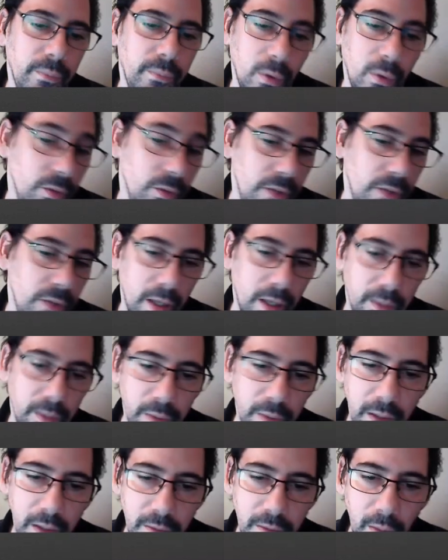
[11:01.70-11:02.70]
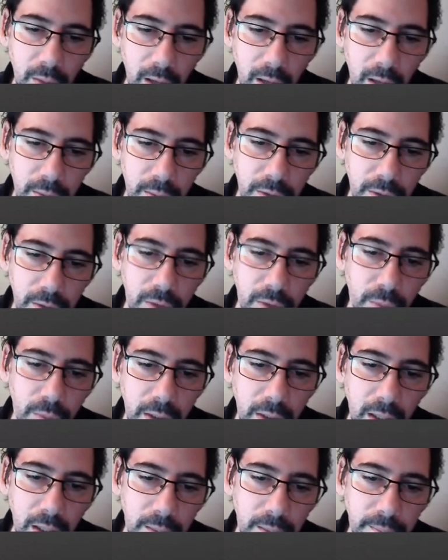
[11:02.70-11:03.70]
or second, it really doesn't matter, but I do the
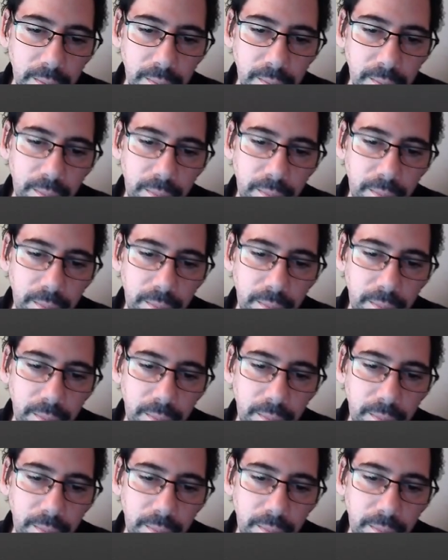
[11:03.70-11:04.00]
rename.